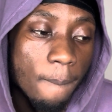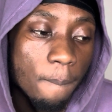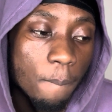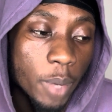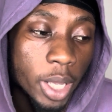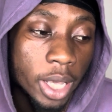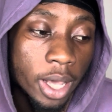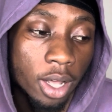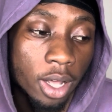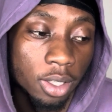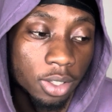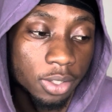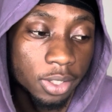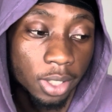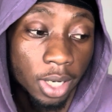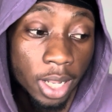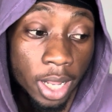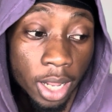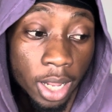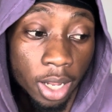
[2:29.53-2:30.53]
He had us
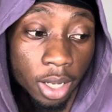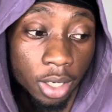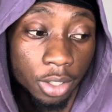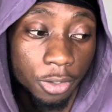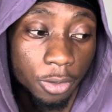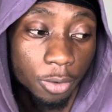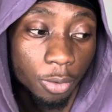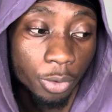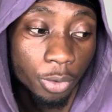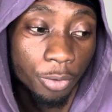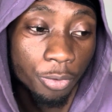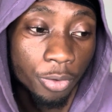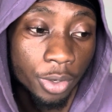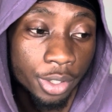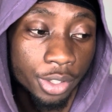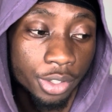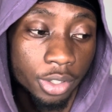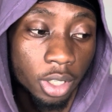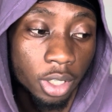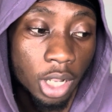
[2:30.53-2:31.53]
last. We
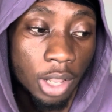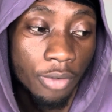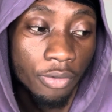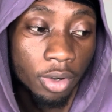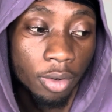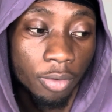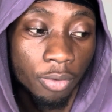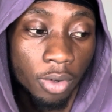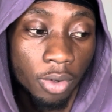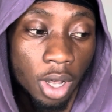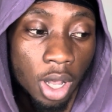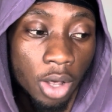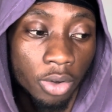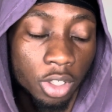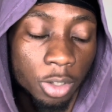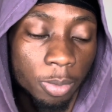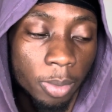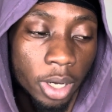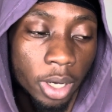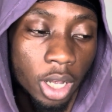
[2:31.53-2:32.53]
finished 11-5
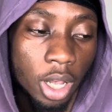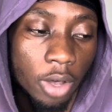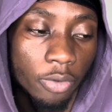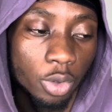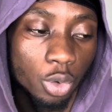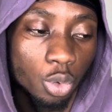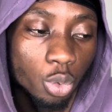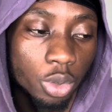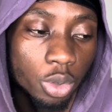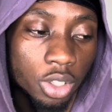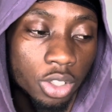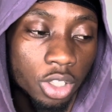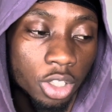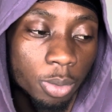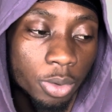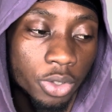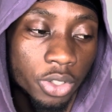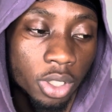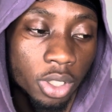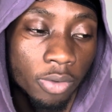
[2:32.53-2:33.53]
despite having
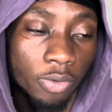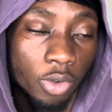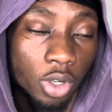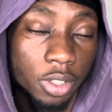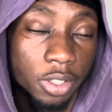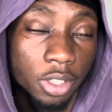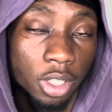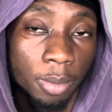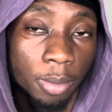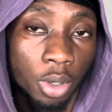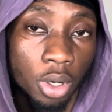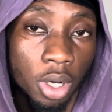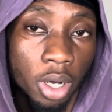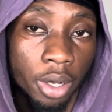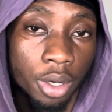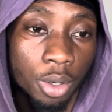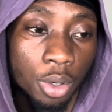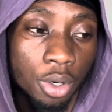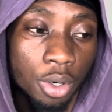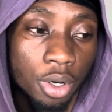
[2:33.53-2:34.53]
26% of our team on
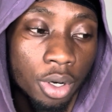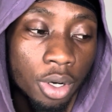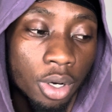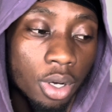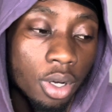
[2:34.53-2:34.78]
IR.